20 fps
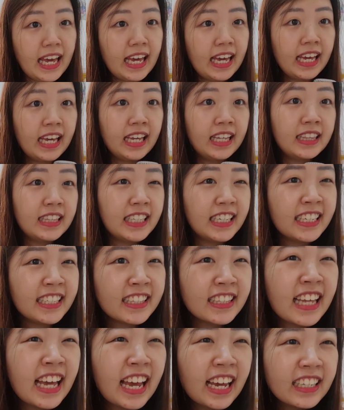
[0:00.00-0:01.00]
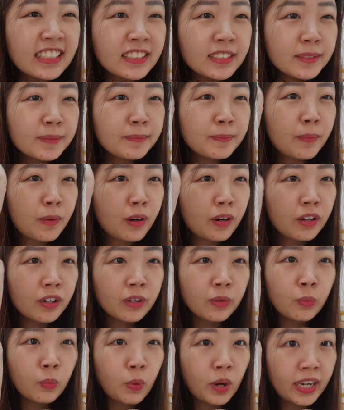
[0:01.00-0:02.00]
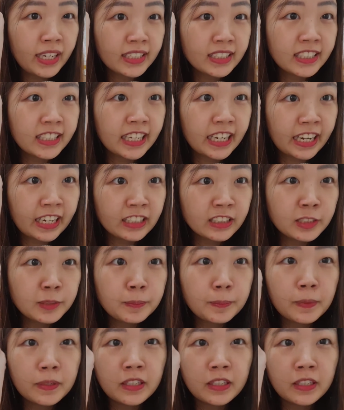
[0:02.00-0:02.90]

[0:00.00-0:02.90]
And it has more white cast,